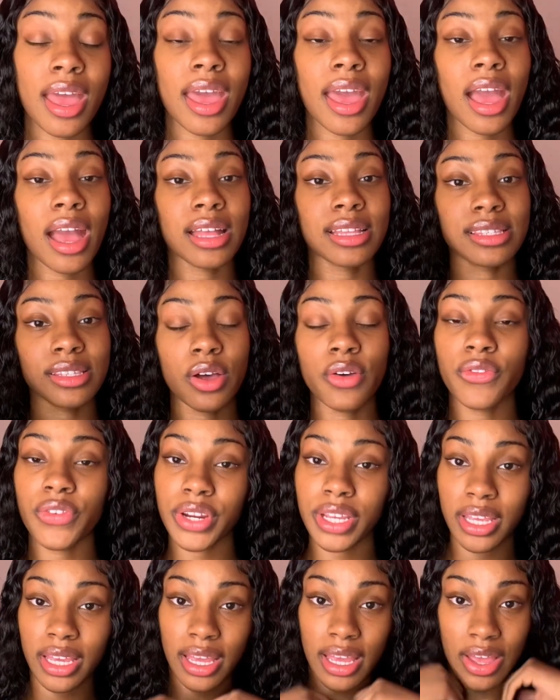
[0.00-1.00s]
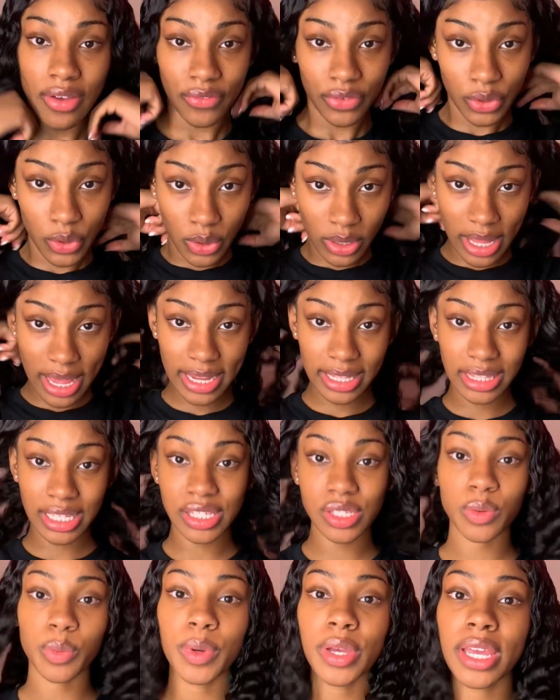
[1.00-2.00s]
And don't forget, if you like
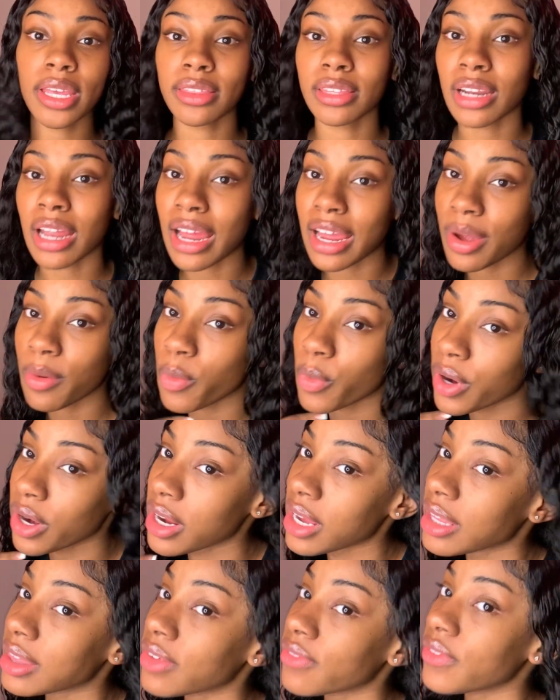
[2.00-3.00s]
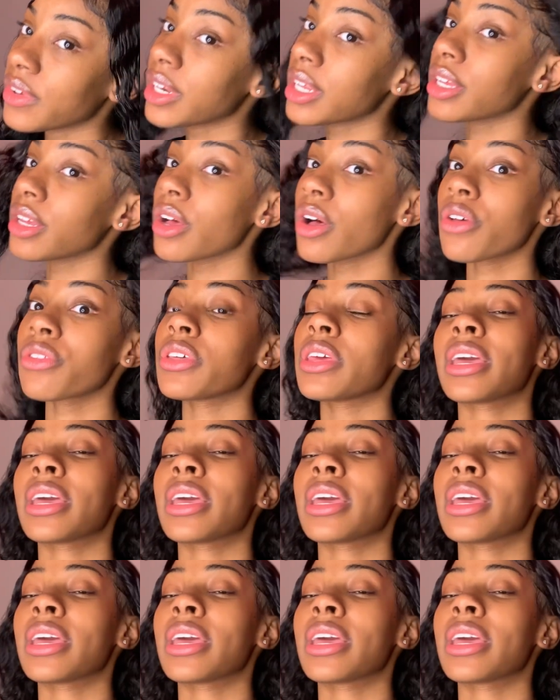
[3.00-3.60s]
this wig that I am wearing in the video,